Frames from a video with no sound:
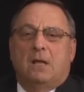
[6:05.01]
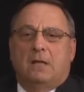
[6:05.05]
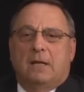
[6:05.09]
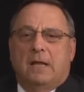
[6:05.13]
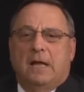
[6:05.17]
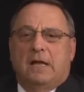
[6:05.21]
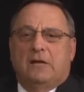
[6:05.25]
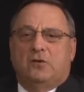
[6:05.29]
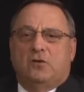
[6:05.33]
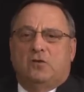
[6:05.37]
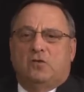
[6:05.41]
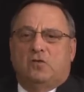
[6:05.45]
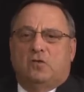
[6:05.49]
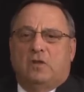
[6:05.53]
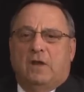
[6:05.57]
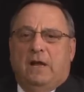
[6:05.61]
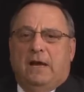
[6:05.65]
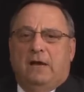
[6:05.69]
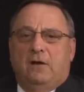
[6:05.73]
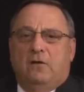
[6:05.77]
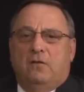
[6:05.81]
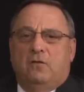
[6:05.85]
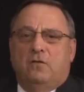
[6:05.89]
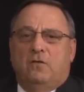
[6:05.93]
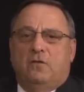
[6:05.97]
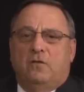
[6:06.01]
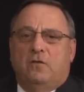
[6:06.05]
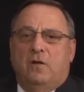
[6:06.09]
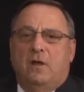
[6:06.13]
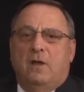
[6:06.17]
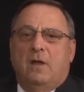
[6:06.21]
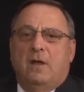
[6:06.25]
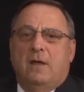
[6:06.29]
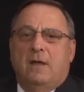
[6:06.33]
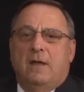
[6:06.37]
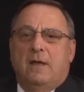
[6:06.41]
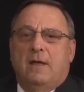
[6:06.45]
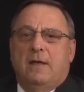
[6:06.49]
Legislators
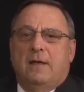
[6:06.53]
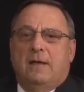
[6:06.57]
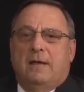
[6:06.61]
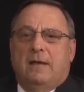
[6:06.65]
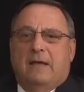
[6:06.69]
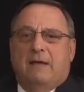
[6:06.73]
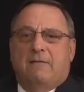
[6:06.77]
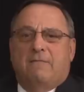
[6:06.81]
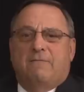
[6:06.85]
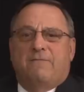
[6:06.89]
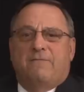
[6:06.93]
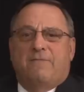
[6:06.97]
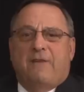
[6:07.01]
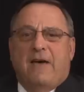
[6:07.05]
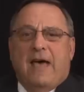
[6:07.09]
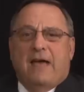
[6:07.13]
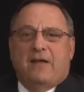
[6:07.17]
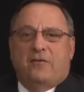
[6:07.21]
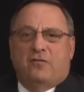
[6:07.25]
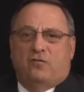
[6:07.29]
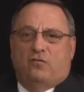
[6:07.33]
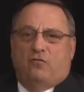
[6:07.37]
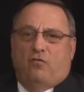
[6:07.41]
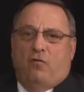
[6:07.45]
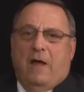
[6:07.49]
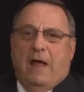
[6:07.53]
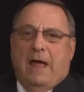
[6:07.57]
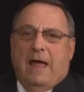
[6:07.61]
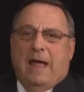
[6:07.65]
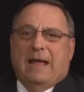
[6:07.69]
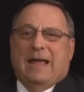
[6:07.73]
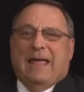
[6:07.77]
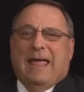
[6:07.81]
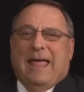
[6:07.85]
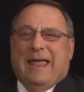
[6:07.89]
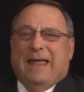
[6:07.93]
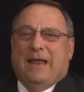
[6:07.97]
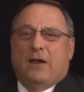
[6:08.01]
can fast
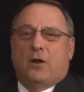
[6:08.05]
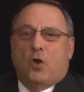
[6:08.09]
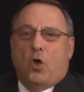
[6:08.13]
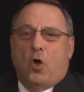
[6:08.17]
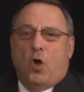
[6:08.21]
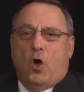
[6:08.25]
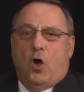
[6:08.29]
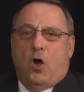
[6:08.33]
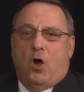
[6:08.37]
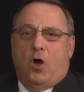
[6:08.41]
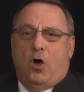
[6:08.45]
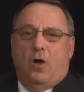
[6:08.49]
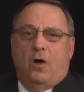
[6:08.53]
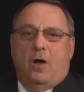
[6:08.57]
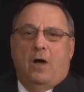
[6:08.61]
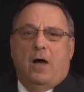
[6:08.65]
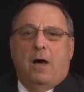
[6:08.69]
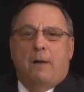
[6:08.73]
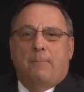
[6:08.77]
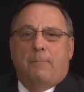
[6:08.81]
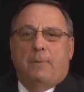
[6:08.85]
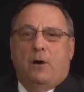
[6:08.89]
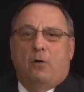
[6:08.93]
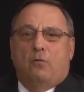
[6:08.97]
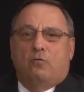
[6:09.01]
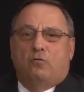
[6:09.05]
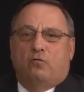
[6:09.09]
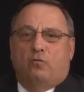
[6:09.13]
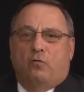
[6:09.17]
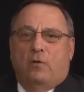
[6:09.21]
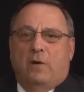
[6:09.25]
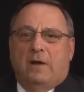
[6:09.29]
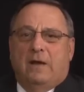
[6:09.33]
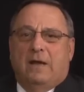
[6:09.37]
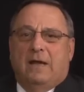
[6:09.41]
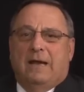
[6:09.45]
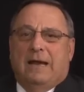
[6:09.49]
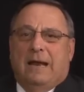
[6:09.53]
track a law about
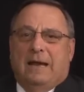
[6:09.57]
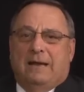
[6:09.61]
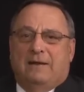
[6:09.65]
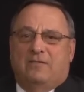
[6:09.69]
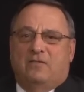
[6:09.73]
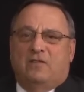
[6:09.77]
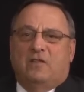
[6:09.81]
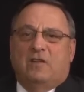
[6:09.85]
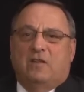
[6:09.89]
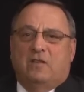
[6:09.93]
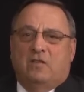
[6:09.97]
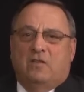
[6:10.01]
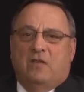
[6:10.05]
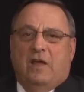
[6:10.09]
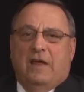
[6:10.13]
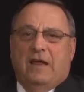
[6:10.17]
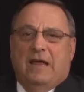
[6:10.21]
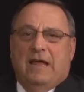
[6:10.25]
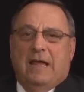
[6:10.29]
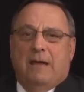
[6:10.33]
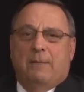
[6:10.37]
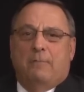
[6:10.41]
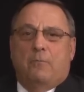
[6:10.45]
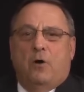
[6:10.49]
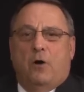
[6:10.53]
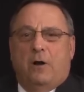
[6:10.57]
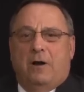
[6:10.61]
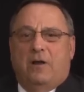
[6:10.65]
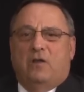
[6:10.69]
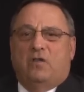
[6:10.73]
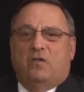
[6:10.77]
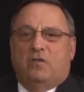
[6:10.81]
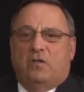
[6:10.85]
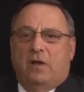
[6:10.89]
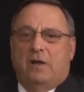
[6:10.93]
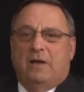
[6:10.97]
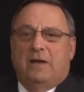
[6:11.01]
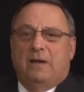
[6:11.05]
drinking at 6 a.m. on a
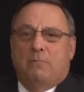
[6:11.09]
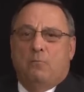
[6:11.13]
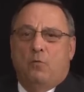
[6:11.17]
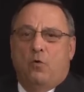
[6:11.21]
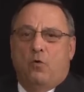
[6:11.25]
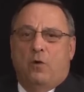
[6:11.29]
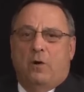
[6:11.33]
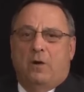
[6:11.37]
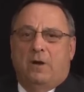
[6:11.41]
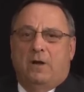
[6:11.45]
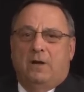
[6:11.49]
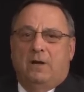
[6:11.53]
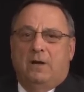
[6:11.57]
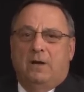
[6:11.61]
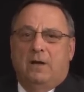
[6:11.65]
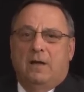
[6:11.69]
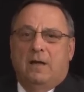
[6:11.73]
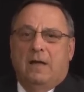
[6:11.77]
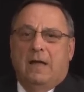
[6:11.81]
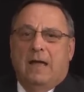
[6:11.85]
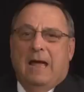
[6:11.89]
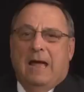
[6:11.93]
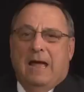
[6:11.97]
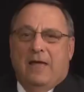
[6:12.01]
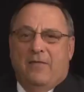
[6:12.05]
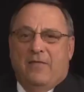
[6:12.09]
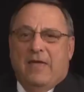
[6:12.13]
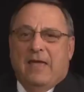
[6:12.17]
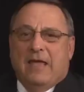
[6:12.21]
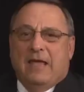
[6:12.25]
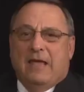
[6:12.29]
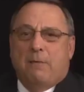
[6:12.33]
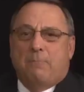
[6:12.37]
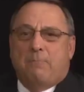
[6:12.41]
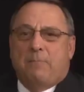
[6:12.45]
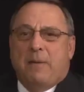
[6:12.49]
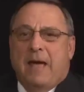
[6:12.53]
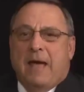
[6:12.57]
Sunday morning, and they
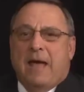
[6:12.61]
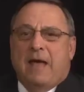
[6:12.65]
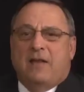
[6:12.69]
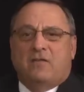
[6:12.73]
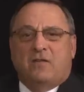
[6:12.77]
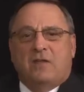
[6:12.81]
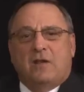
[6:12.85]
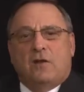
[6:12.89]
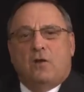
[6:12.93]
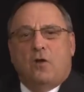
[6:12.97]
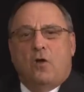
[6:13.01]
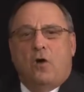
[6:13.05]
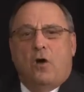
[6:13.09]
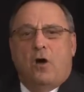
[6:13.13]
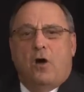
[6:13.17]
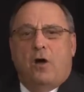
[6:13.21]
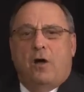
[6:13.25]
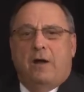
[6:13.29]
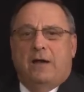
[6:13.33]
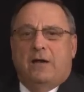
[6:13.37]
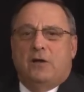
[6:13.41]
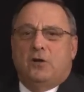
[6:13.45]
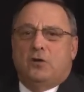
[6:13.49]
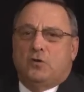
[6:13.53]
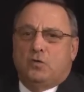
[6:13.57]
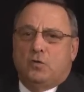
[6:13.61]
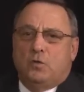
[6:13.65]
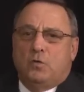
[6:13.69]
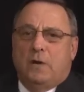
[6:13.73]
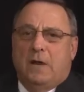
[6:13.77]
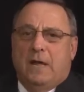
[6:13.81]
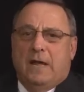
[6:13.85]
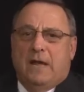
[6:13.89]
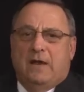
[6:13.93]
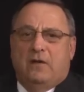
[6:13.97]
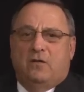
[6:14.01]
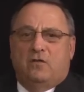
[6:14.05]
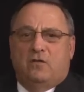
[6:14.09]
can pass a law in 2
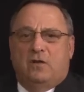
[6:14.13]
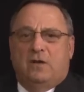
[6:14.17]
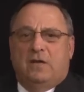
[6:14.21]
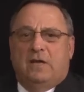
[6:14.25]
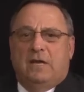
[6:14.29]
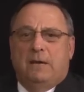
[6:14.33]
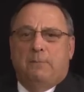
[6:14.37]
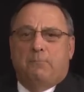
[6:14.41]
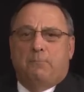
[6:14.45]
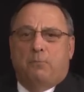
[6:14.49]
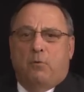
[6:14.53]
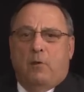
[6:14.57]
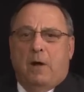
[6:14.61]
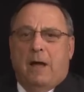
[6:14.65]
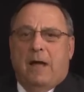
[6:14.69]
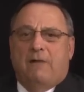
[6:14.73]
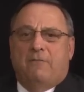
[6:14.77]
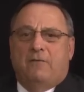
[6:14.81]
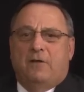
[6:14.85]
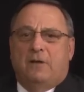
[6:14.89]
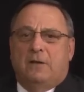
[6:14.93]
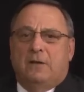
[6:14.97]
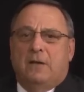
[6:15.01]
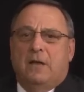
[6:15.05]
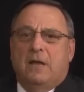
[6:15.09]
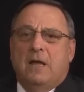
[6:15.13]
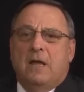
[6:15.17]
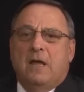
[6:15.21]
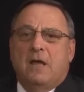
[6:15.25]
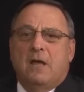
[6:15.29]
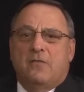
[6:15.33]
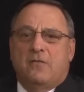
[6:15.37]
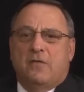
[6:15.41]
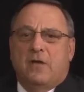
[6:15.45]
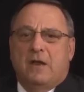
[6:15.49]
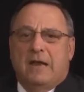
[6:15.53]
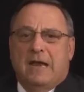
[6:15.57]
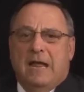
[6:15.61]
days to keep private
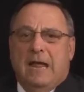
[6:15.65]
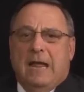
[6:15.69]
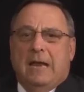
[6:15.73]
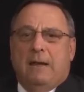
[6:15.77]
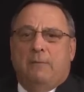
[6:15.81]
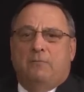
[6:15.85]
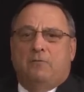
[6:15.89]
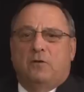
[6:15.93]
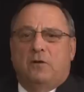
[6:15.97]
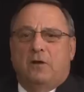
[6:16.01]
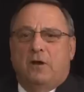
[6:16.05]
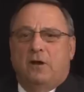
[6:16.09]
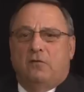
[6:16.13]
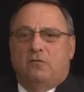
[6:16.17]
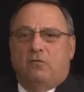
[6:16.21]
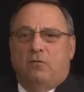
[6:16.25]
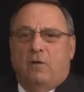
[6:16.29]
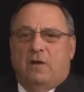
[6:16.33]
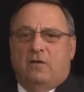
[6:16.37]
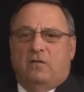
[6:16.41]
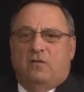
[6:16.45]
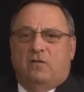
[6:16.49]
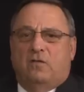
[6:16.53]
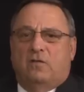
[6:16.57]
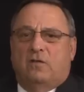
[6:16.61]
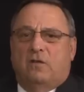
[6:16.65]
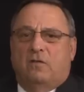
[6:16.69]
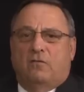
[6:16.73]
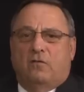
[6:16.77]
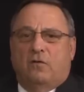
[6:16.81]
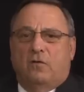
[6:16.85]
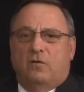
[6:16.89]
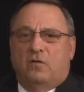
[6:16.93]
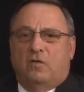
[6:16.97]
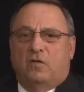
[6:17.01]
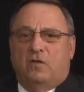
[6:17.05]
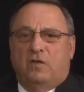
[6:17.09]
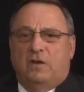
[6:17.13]
the names and addresses of
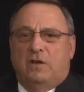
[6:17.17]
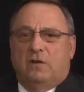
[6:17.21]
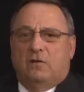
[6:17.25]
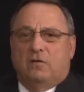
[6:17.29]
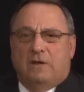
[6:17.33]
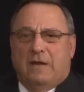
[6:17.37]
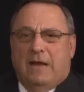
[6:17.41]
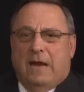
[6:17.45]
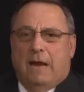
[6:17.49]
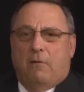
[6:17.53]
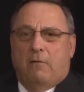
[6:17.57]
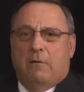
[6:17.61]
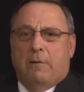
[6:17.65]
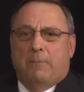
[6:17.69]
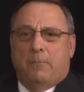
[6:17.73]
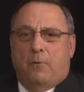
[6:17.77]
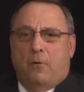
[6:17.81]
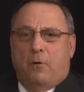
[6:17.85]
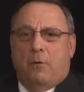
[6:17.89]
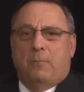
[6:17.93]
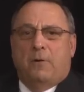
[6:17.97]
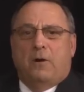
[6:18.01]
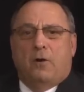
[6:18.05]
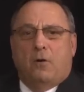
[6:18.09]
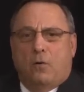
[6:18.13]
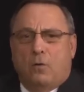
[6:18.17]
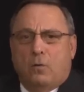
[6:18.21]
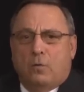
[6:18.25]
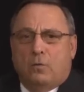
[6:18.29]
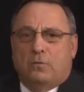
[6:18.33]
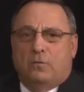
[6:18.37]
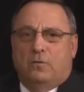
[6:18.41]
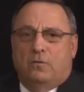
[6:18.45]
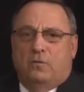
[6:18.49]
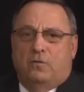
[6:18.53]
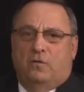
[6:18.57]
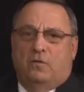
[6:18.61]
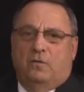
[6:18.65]
concealed carry permit
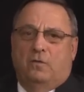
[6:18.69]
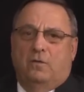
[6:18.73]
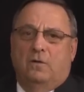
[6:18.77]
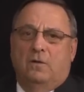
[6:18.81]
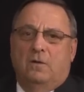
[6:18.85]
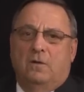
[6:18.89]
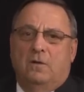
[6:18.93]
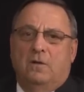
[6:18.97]
holders.